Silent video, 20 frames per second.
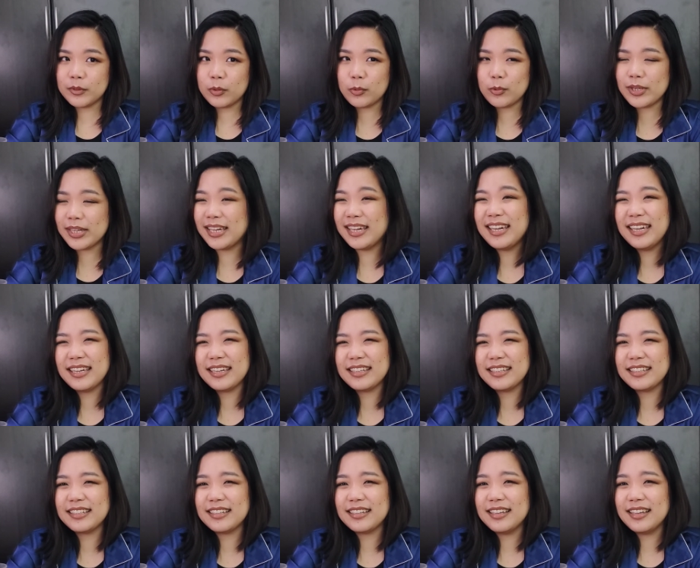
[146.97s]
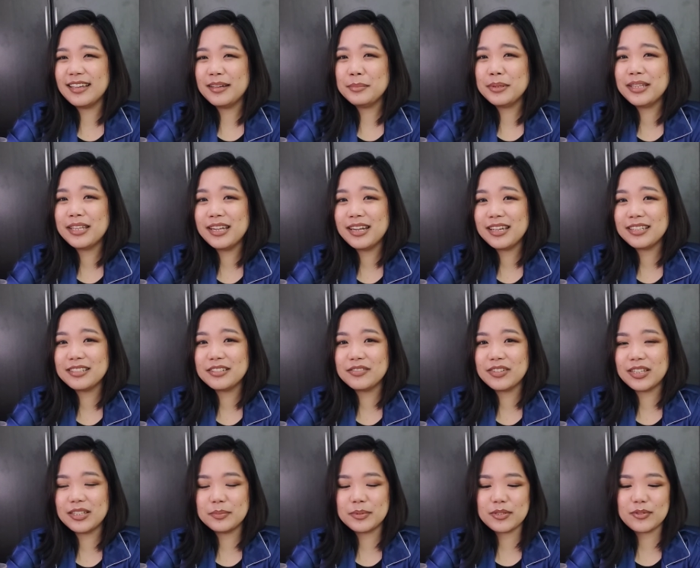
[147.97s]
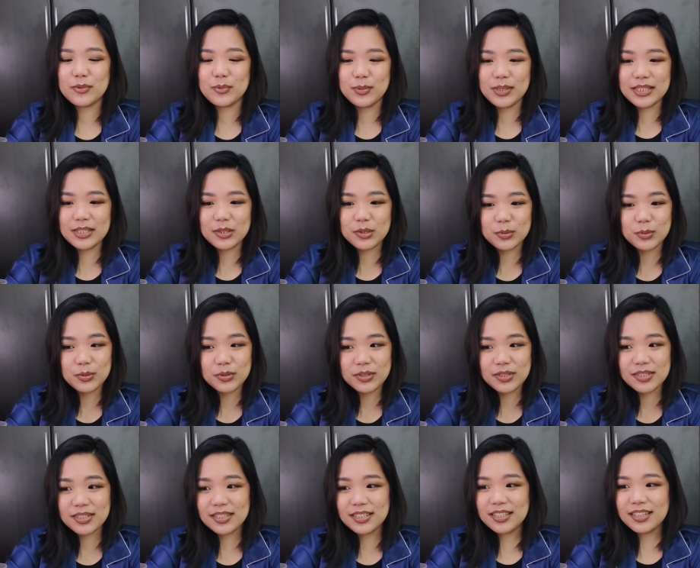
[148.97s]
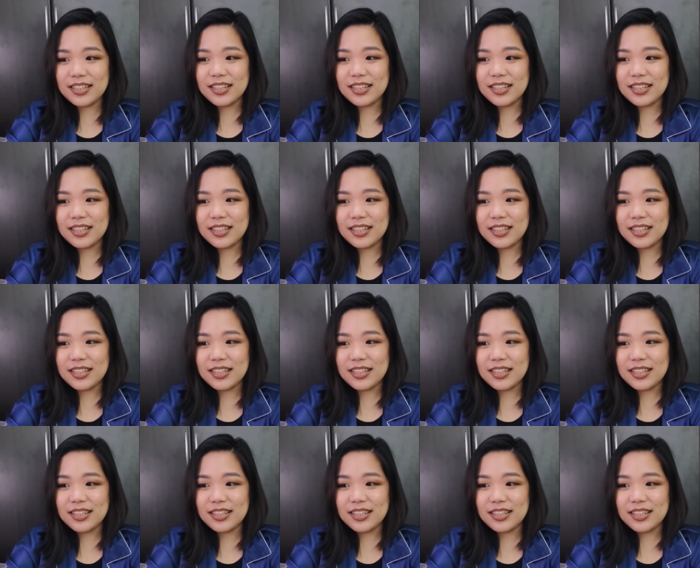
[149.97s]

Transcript: Okay. But then I developed a sweet tooth.